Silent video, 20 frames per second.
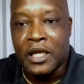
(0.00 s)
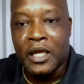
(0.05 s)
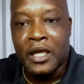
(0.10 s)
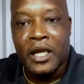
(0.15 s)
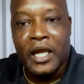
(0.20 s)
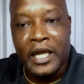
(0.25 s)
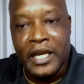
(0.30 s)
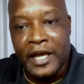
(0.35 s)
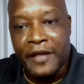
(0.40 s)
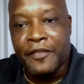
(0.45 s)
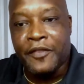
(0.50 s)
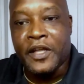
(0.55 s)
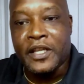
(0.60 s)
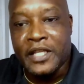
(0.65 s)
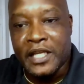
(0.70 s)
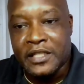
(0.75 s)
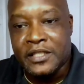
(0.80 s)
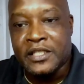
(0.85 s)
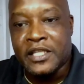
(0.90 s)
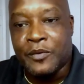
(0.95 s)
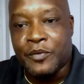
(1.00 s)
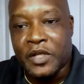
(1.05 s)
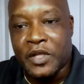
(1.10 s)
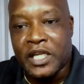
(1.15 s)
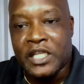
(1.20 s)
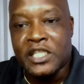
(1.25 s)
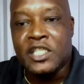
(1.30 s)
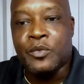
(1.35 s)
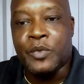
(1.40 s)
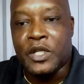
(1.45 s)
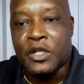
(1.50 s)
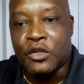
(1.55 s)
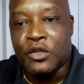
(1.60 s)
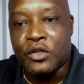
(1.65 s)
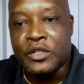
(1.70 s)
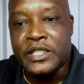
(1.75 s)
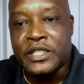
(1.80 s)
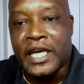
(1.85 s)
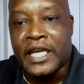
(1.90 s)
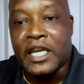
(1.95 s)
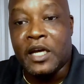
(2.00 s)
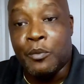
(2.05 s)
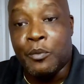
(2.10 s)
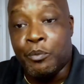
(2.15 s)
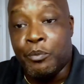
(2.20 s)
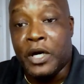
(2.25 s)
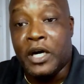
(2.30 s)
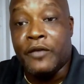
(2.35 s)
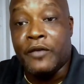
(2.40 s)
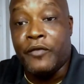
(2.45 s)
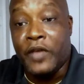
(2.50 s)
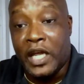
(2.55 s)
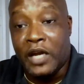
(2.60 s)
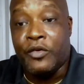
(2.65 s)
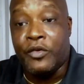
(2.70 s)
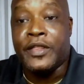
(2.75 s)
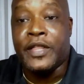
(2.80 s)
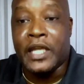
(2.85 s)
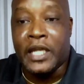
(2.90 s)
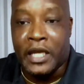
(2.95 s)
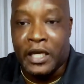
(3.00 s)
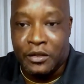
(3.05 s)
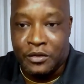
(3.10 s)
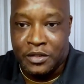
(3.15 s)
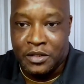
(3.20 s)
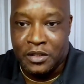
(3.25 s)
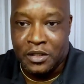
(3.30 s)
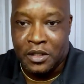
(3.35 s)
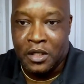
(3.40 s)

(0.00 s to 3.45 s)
And I think that's something that she looked at above everything else,